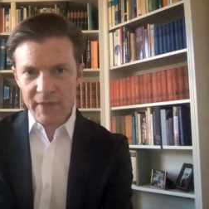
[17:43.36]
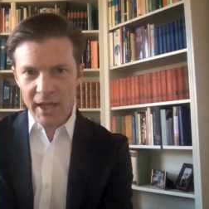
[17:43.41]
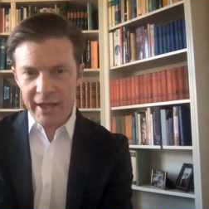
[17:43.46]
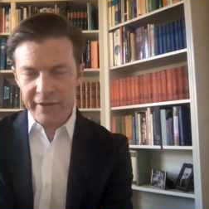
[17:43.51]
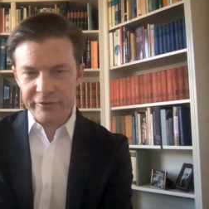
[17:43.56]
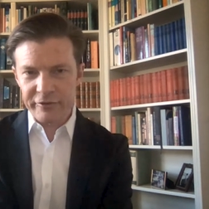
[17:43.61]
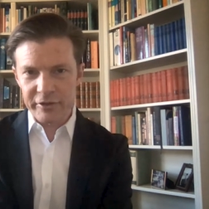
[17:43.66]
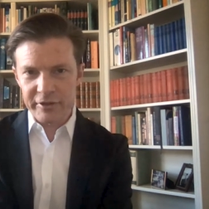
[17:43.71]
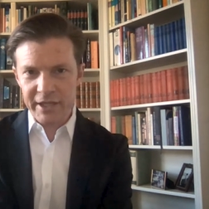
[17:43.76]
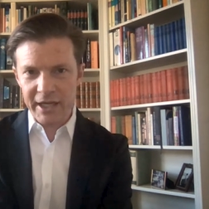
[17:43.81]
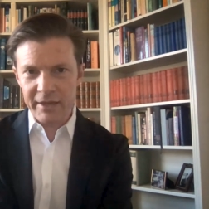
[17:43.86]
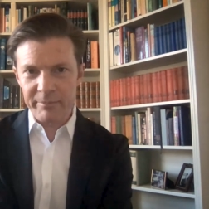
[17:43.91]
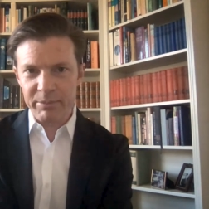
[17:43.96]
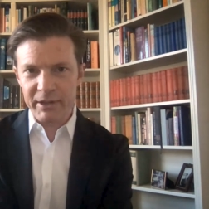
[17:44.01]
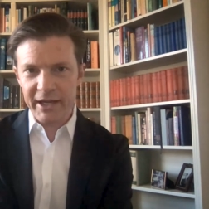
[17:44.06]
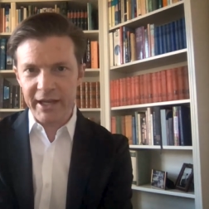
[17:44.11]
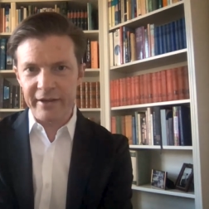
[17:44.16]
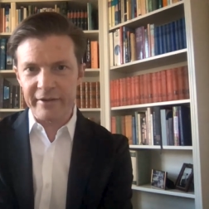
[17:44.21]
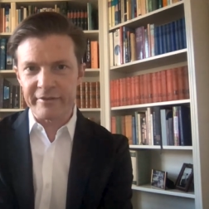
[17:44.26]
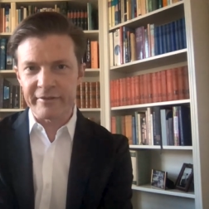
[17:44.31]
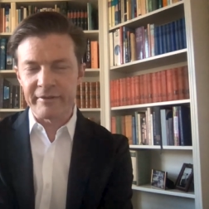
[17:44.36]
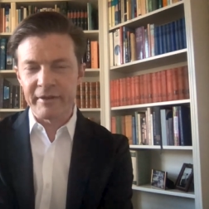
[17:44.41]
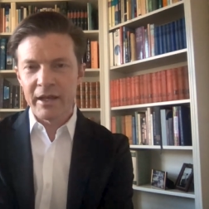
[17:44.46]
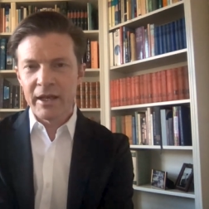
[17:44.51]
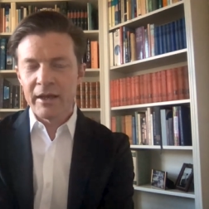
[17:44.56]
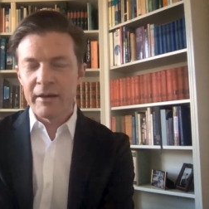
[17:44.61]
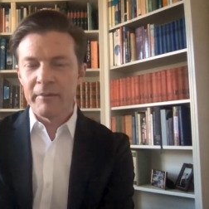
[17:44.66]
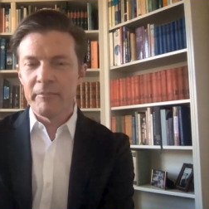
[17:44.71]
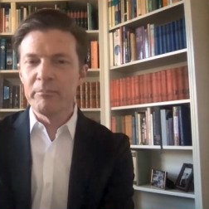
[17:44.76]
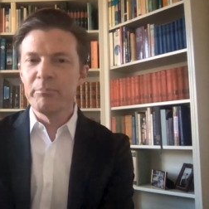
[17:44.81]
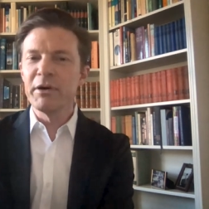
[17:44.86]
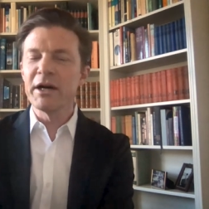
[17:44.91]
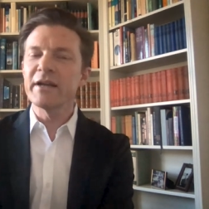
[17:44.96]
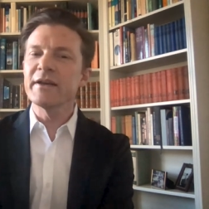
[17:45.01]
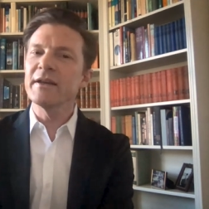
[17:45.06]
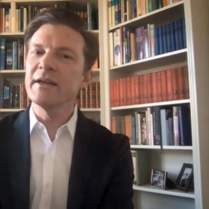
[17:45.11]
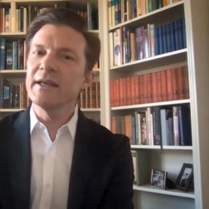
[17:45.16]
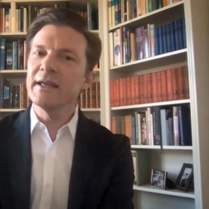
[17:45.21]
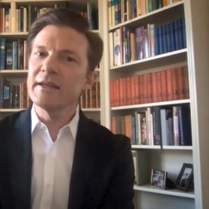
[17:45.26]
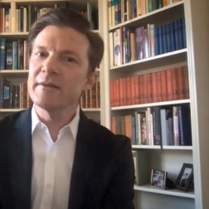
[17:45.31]
has to take place.
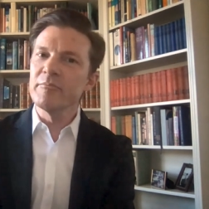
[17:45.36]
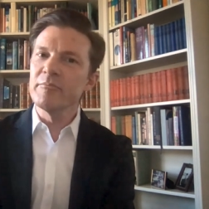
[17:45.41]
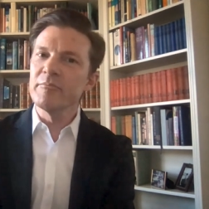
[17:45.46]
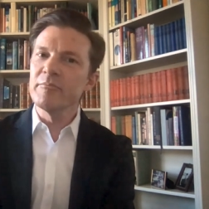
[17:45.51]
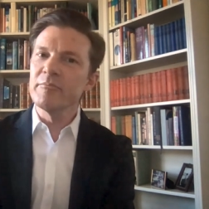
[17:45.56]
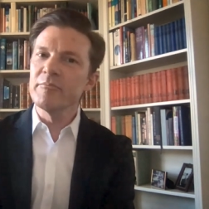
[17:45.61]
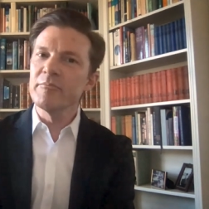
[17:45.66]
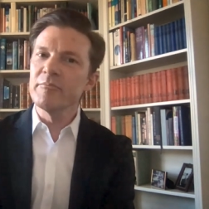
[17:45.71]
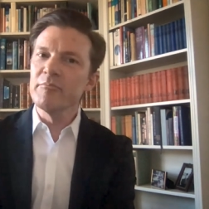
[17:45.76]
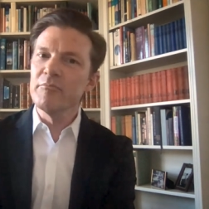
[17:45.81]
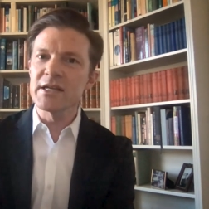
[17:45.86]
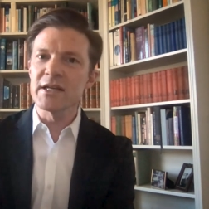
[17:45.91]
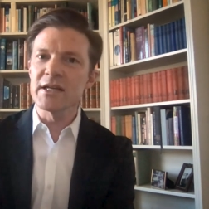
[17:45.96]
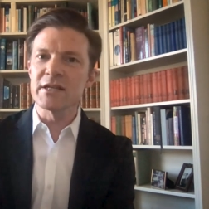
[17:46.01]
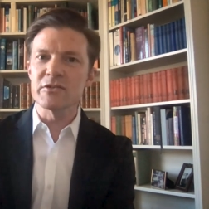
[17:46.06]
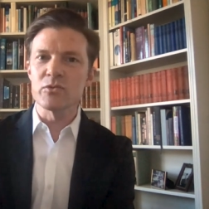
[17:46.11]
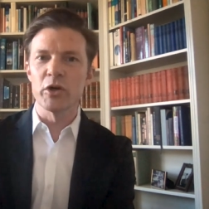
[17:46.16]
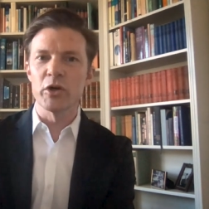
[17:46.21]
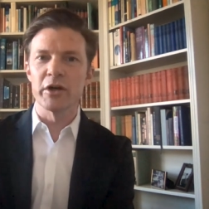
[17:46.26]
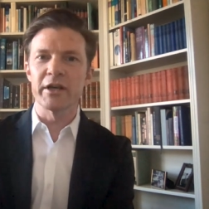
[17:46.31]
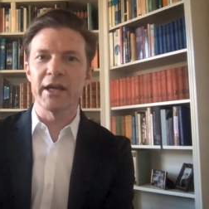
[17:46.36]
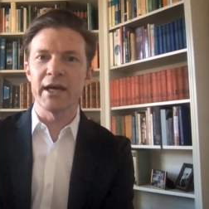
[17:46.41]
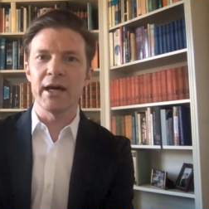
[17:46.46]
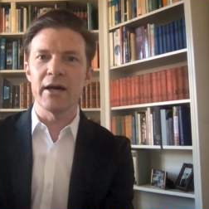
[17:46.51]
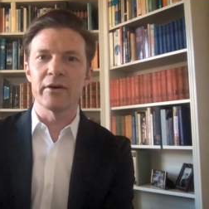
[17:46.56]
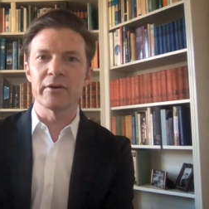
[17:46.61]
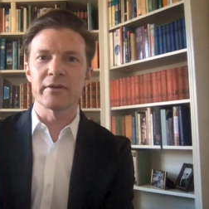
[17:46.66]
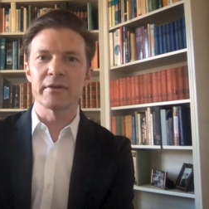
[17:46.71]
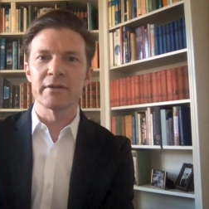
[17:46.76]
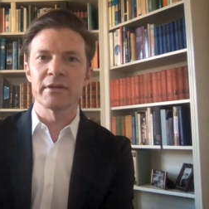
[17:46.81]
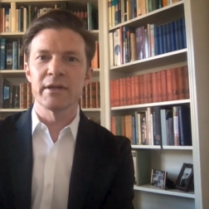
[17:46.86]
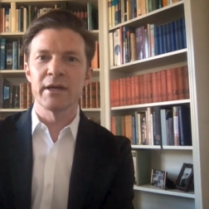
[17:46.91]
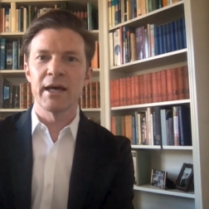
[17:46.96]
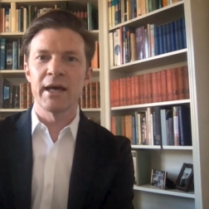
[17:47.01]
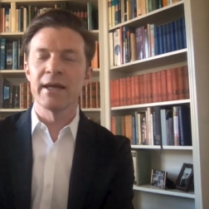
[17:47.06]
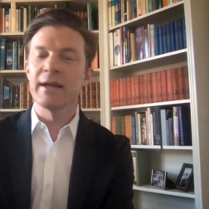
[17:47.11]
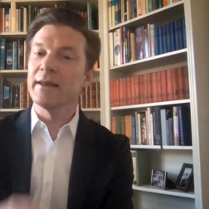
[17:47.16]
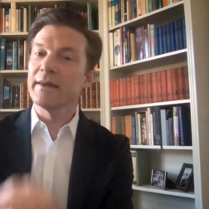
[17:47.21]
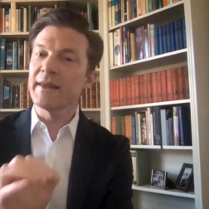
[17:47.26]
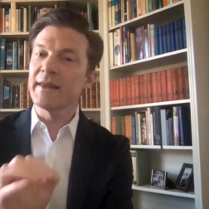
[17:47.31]
But it may just work out
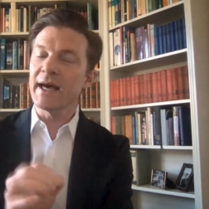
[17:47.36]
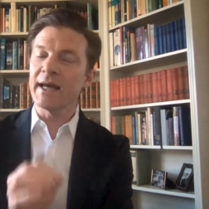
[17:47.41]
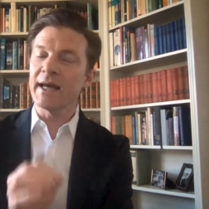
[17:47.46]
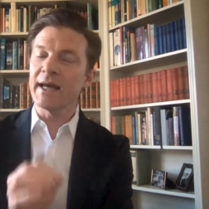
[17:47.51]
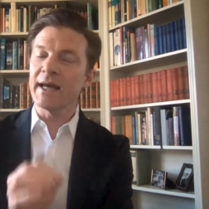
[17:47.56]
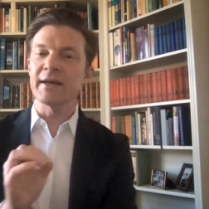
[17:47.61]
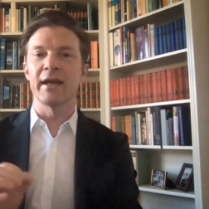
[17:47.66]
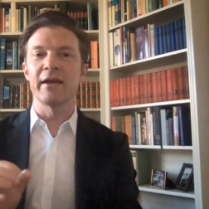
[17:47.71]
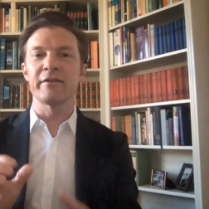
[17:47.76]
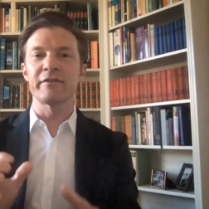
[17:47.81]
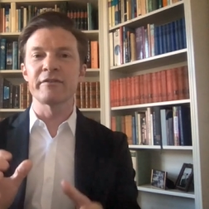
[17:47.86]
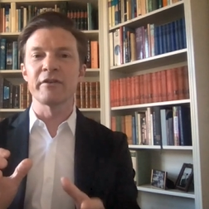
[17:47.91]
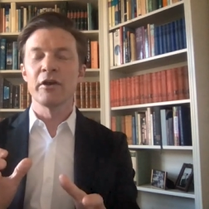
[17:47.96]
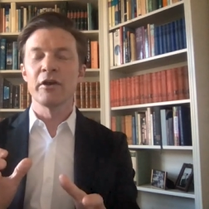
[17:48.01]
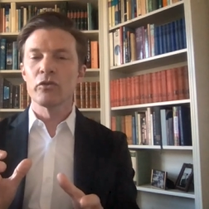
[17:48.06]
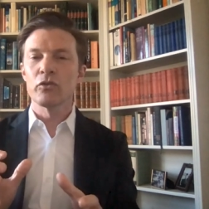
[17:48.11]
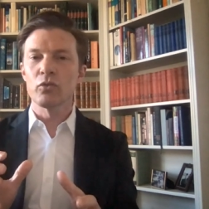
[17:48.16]
and in that case,